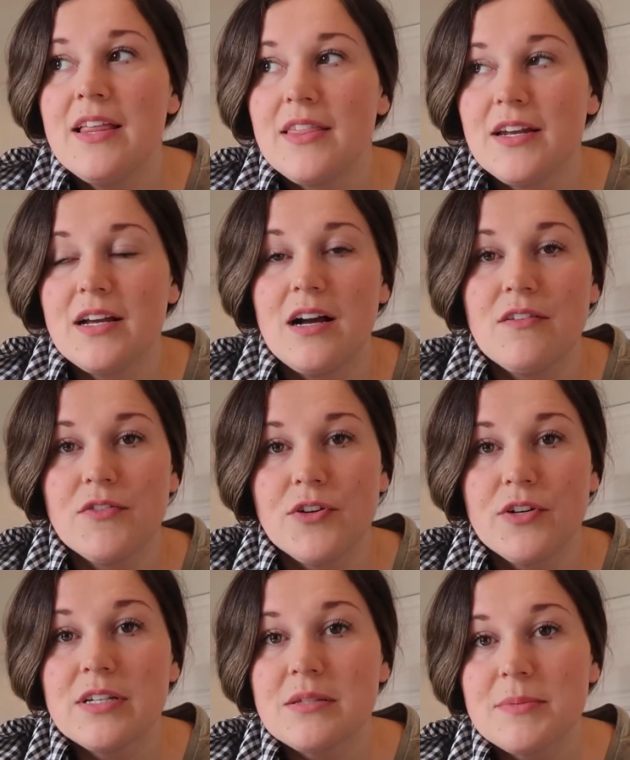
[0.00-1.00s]
that I got for
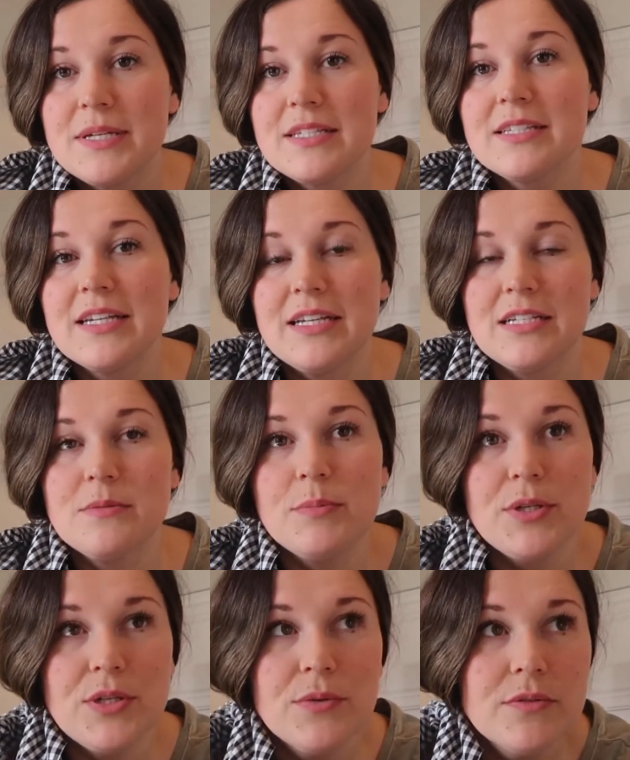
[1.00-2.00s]
Christmas. It is
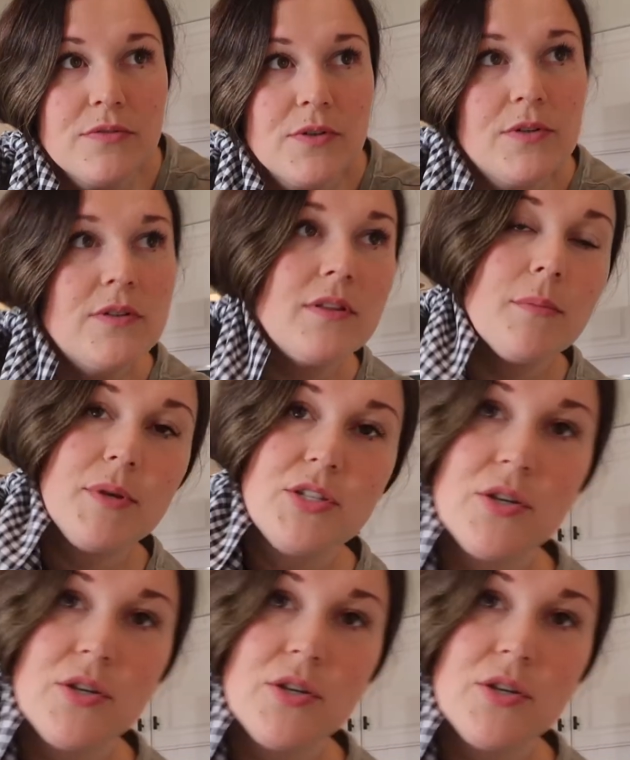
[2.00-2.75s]
beautiful. Let me